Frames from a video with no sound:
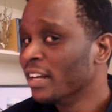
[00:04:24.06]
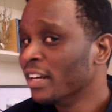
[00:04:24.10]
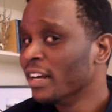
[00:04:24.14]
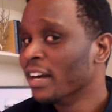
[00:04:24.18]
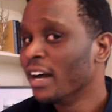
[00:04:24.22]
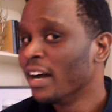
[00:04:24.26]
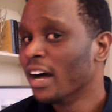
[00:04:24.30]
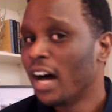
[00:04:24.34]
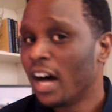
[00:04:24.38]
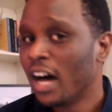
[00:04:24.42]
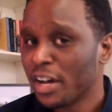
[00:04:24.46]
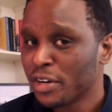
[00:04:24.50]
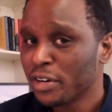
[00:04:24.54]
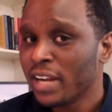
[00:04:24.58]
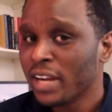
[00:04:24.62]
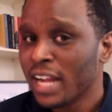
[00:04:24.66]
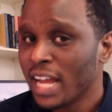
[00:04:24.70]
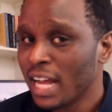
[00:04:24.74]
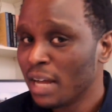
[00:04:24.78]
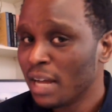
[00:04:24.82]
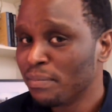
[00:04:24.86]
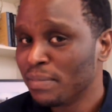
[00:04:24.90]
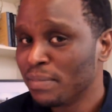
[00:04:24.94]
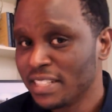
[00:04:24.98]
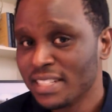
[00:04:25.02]
utter
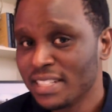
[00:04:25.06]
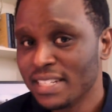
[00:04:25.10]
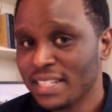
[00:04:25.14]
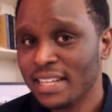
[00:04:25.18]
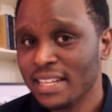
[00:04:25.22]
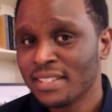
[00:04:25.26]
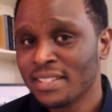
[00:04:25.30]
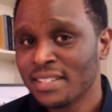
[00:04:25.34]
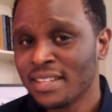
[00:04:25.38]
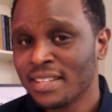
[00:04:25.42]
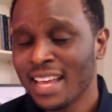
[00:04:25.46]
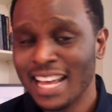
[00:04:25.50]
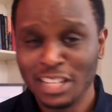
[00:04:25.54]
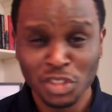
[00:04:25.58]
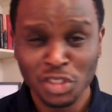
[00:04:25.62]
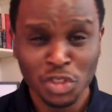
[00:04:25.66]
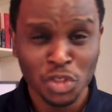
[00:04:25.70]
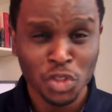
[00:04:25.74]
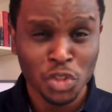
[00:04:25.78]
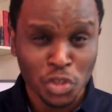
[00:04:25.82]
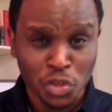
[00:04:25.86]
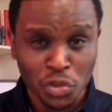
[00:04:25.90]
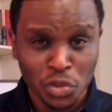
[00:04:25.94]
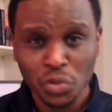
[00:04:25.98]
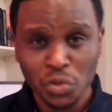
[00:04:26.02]
helplessness, and
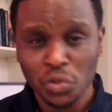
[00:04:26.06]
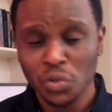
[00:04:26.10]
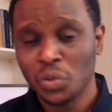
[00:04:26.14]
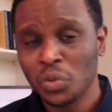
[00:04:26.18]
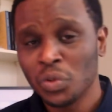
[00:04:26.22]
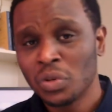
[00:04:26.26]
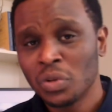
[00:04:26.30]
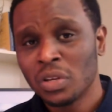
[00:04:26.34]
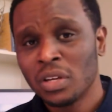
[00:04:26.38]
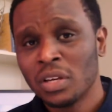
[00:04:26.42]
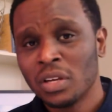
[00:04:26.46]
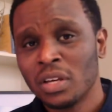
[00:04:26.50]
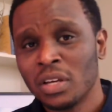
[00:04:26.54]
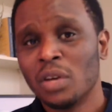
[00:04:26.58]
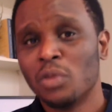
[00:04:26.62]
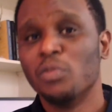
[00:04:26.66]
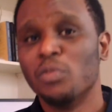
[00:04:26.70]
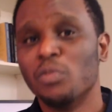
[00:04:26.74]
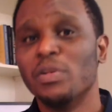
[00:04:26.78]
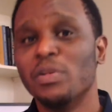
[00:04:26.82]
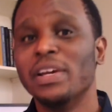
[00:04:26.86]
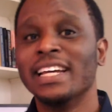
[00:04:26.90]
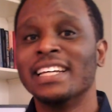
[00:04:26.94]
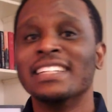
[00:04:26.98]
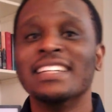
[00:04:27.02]
two, we
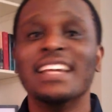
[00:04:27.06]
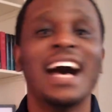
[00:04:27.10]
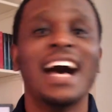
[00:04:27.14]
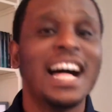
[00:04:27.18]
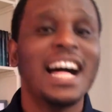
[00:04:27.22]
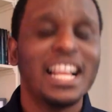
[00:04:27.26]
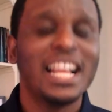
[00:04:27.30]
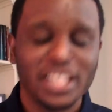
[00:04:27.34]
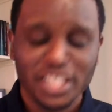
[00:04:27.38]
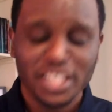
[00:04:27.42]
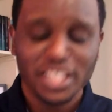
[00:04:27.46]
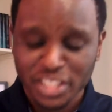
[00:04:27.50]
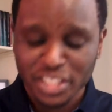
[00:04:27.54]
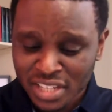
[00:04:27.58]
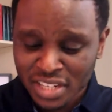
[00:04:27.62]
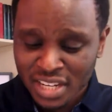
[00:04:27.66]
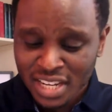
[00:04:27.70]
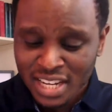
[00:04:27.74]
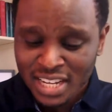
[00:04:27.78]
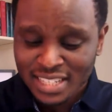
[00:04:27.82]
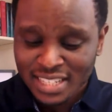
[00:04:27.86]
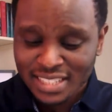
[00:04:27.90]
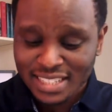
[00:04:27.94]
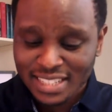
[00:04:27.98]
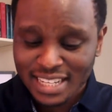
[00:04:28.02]
acknowledge
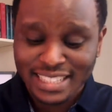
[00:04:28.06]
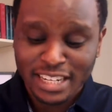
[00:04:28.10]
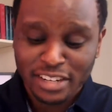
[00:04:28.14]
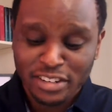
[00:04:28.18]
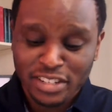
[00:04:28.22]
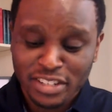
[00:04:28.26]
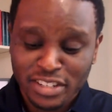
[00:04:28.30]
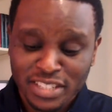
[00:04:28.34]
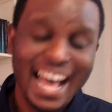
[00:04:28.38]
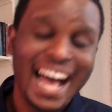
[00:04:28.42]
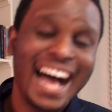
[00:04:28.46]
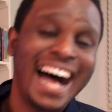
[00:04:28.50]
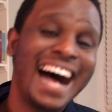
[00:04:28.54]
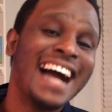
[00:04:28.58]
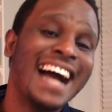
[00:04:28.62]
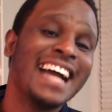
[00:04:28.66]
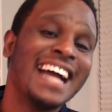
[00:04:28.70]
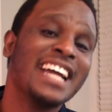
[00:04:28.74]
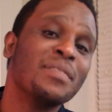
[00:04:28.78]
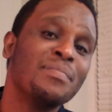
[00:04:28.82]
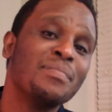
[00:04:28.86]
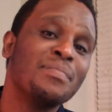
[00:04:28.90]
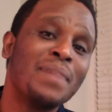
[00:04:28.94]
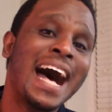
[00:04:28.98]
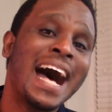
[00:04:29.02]
that there is a higher
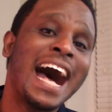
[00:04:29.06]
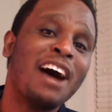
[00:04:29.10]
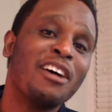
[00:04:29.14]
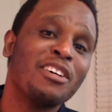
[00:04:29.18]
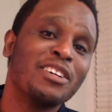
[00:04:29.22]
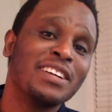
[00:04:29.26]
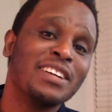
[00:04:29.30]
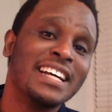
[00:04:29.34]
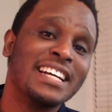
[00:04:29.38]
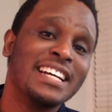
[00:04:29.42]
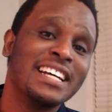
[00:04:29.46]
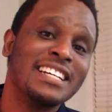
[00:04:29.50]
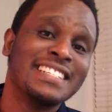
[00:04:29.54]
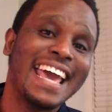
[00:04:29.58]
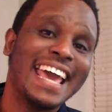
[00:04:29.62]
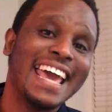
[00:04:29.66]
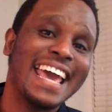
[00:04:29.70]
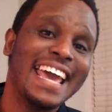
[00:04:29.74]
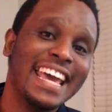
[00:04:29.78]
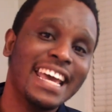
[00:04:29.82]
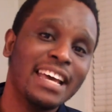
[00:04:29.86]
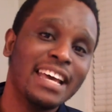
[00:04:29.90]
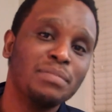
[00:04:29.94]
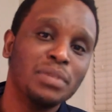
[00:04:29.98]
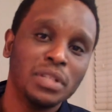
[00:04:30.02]
power that is
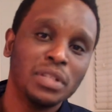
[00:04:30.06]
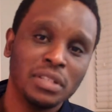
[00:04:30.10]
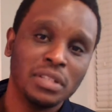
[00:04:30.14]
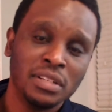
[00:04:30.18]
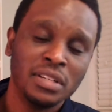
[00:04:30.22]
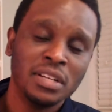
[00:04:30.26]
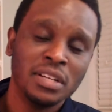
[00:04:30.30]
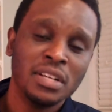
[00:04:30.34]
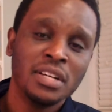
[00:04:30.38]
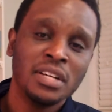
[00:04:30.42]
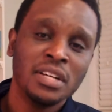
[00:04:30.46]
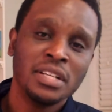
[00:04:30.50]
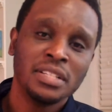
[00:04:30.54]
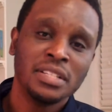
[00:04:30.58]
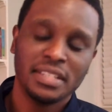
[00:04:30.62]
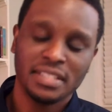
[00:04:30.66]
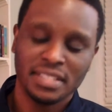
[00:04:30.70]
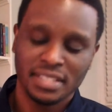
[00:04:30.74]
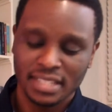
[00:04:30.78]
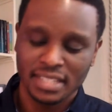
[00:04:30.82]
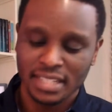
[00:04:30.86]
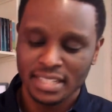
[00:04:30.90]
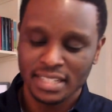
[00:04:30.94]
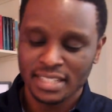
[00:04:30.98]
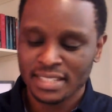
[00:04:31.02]
able to
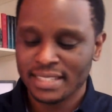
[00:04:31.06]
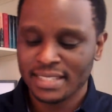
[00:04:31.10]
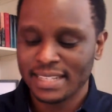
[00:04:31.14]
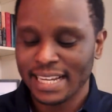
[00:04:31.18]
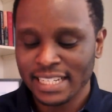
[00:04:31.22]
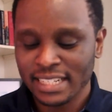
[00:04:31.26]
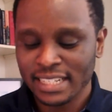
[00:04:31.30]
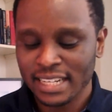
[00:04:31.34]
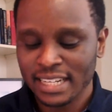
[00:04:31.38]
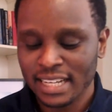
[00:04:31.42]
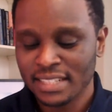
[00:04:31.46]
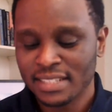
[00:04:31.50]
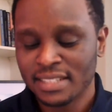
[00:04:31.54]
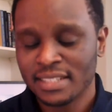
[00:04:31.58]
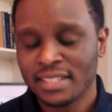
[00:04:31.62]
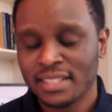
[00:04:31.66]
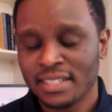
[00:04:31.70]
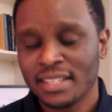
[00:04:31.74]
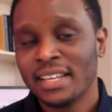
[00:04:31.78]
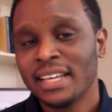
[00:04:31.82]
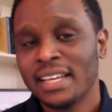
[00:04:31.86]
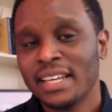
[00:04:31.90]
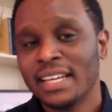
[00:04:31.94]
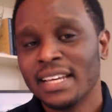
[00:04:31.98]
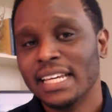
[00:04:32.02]
sustain us
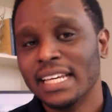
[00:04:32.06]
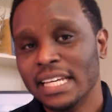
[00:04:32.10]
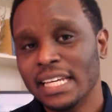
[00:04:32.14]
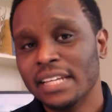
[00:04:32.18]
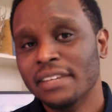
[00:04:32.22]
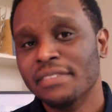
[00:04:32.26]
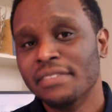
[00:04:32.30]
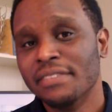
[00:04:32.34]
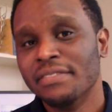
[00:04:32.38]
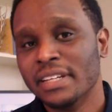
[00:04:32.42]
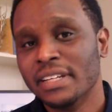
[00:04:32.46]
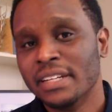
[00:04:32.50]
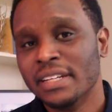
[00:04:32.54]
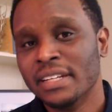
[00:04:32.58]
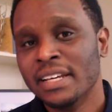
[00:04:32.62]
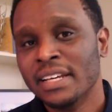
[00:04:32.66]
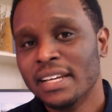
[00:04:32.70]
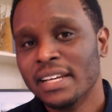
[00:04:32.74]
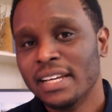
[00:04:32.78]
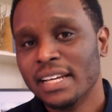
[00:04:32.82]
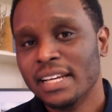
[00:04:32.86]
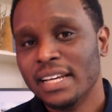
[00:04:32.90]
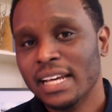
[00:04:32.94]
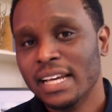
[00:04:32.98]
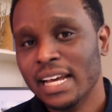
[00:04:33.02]
even
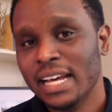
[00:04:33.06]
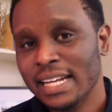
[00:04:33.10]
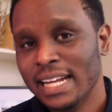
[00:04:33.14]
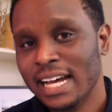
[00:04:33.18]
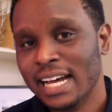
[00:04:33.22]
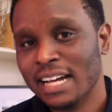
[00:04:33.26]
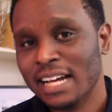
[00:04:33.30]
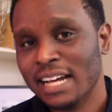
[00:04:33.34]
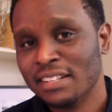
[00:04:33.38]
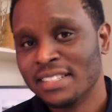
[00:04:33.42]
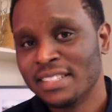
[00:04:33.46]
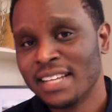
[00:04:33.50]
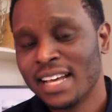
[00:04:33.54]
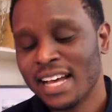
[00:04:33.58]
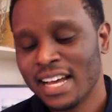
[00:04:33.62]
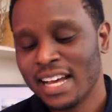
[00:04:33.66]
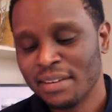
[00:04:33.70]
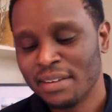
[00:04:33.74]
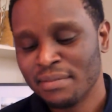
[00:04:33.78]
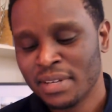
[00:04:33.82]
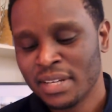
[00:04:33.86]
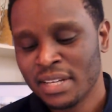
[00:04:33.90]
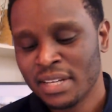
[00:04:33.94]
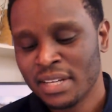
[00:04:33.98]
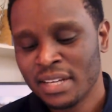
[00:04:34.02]
in our time
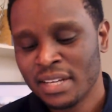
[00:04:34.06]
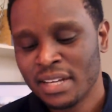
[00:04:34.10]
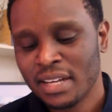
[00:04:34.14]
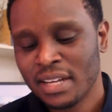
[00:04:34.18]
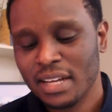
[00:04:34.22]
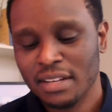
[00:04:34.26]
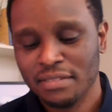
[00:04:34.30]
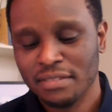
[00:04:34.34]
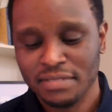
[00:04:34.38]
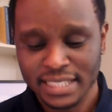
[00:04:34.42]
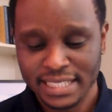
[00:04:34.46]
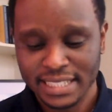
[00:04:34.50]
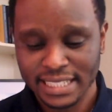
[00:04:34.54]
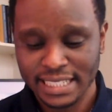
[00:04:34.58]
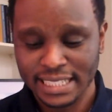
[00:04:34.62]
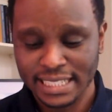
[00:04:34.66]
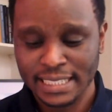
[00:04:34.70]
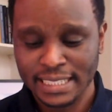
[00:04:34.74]
of need.